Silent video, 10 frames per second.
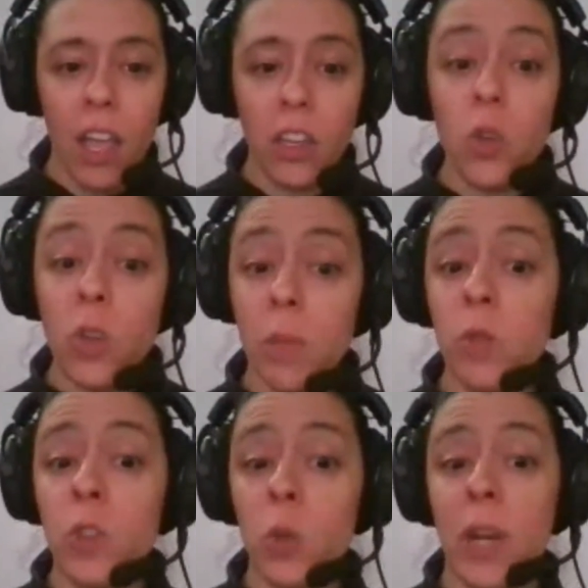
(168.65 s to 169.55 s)
you can
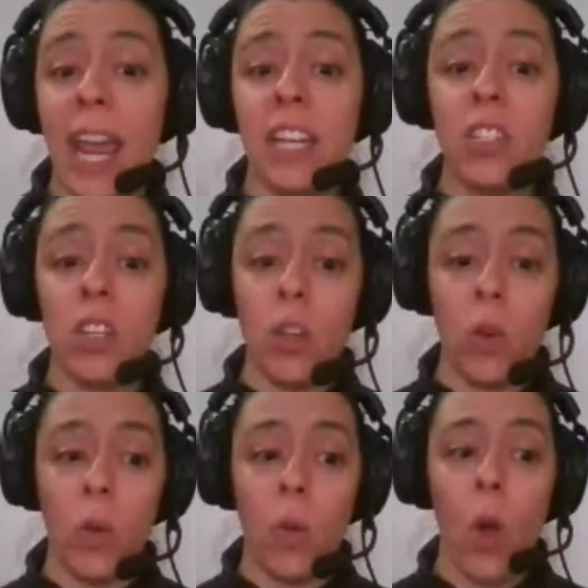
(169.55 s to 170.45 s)
move to an
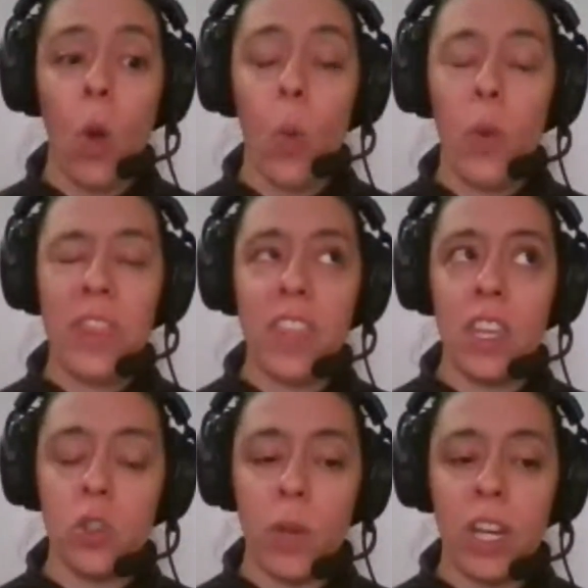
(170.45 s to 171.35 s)
A2 within
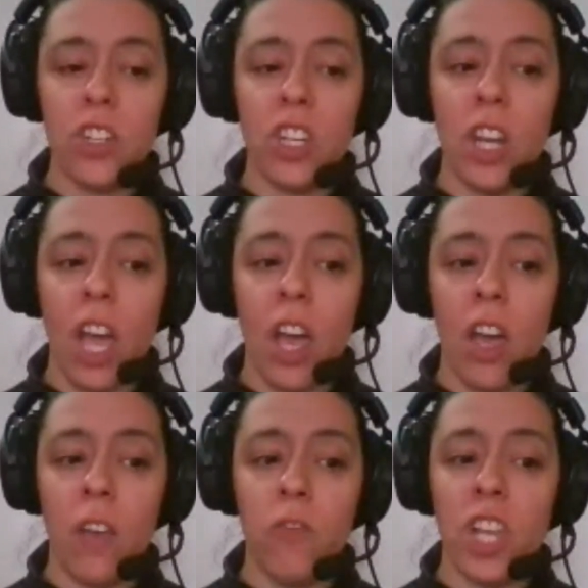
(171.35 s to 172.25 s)
a duration
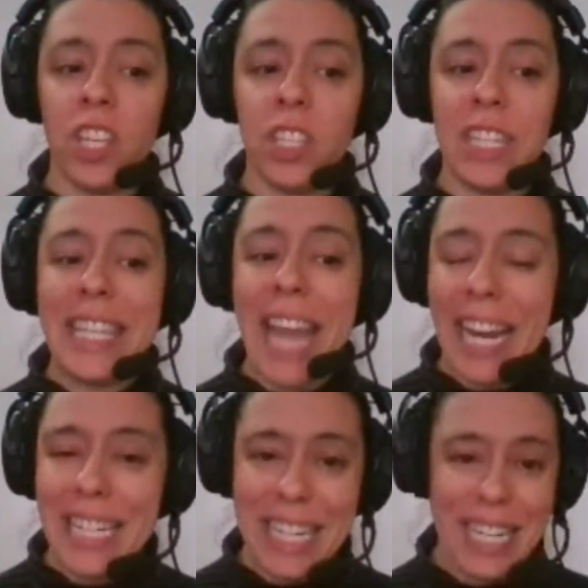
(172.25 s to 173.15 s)
of just
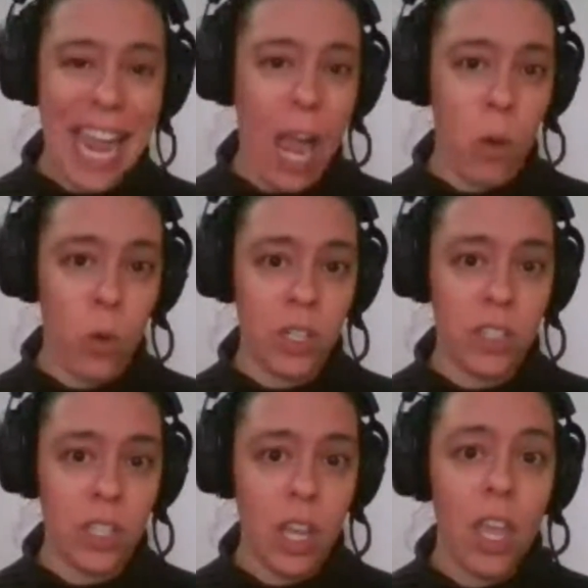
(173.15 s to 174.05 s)
19
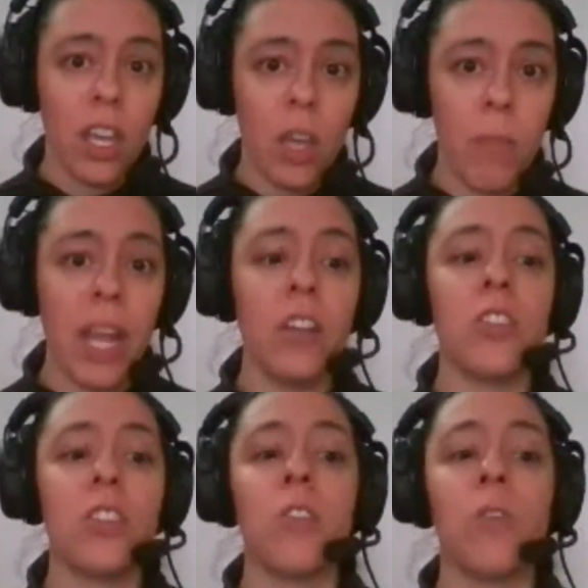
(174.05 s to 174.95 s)
hours compared
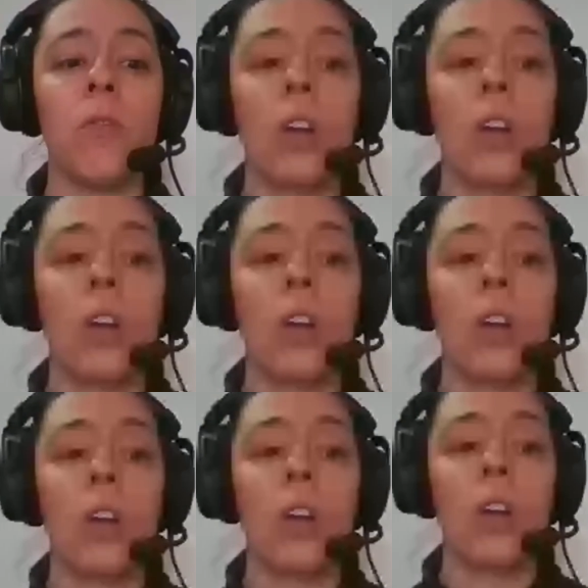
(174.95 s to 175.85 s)
to
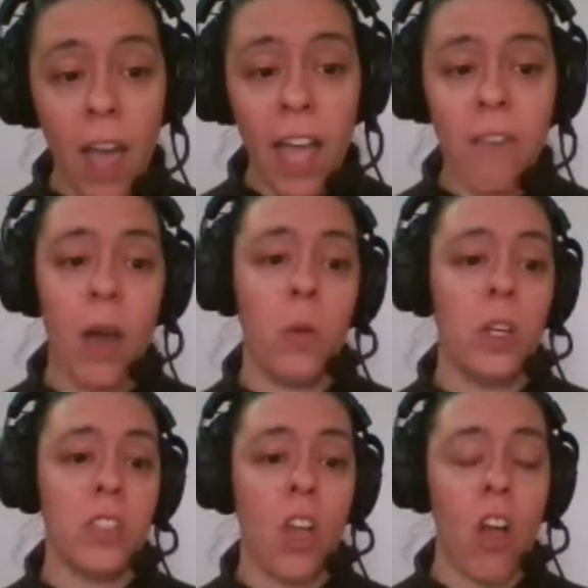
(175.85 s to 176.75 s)
45
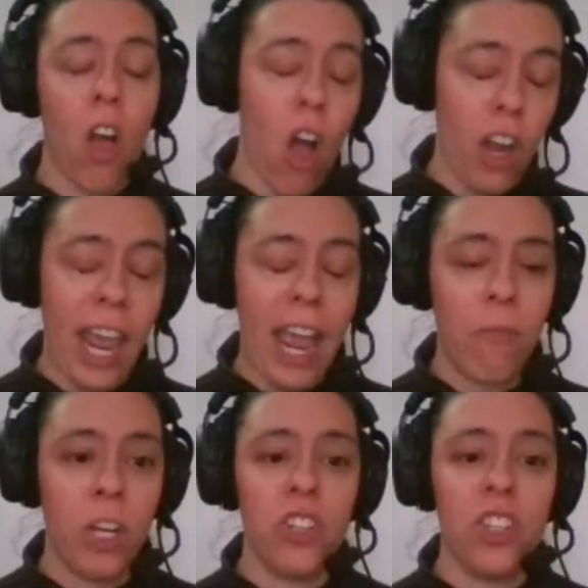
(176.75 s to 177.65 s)
hours on
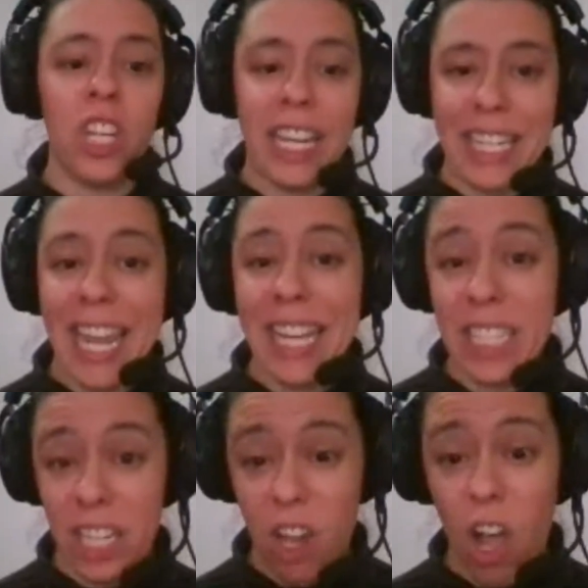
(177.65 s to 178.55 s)
average it takes
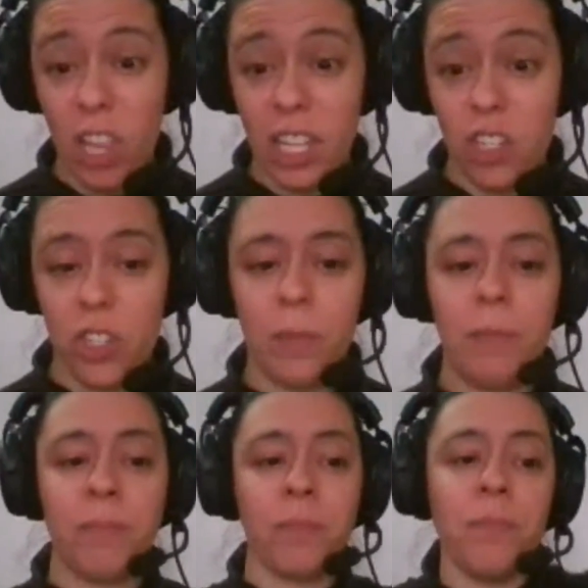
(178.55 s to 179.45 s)
in college.
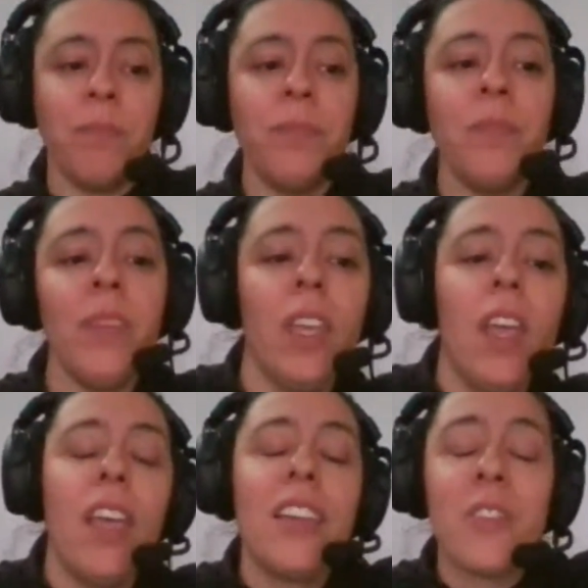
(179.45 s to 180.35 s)

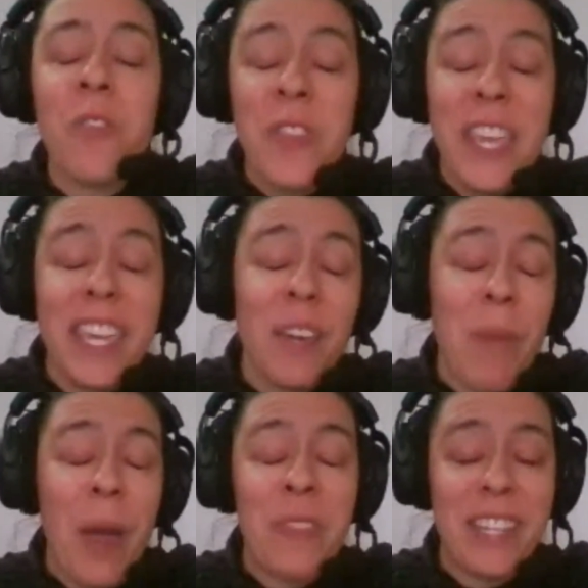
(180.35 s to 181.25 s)
So think
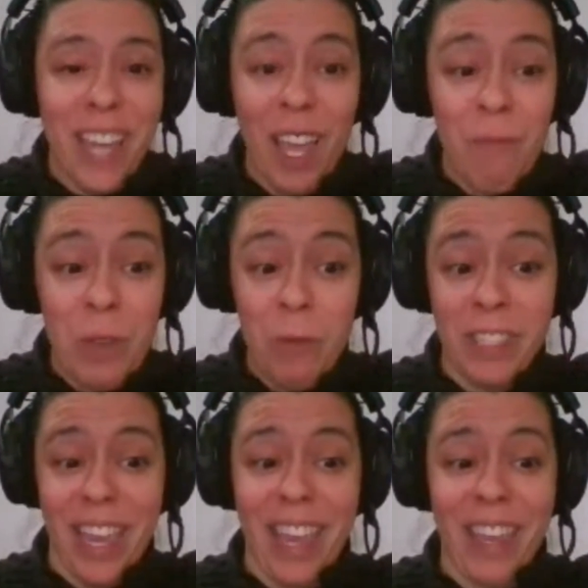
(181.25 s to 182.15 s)
about the time you
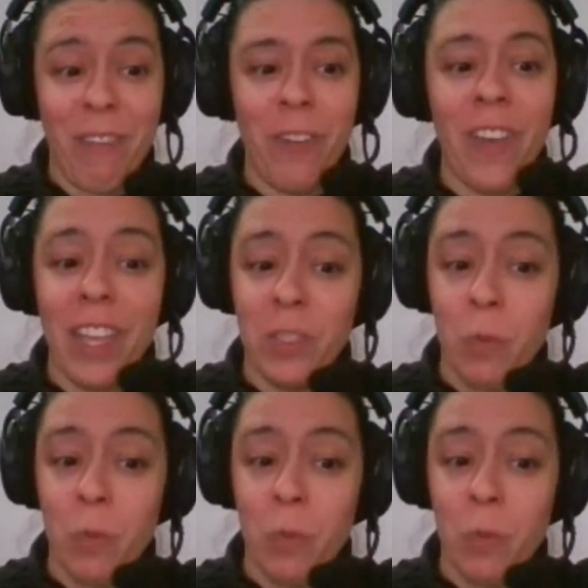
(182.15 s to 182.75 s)
save, as